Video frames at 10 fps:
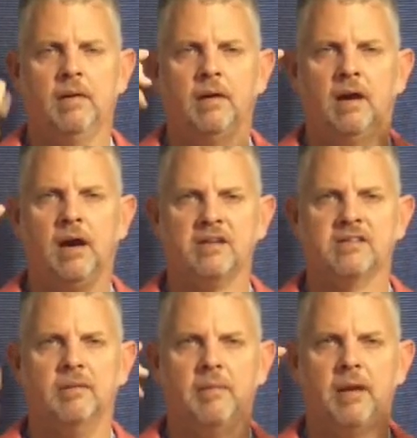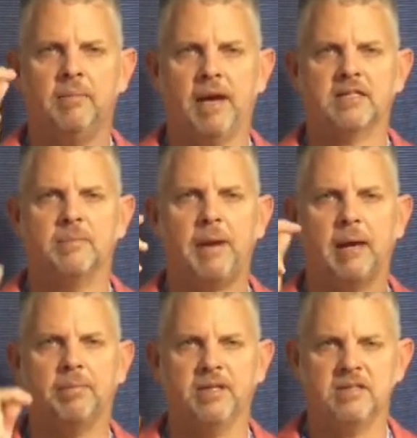Awesome, and back to
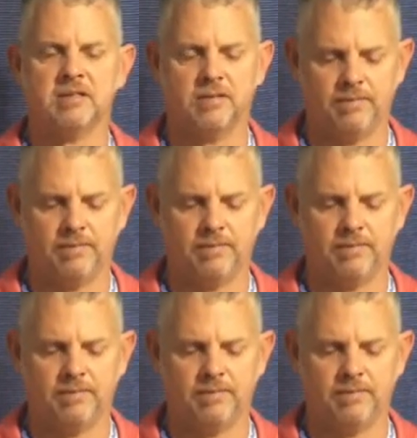pat, please.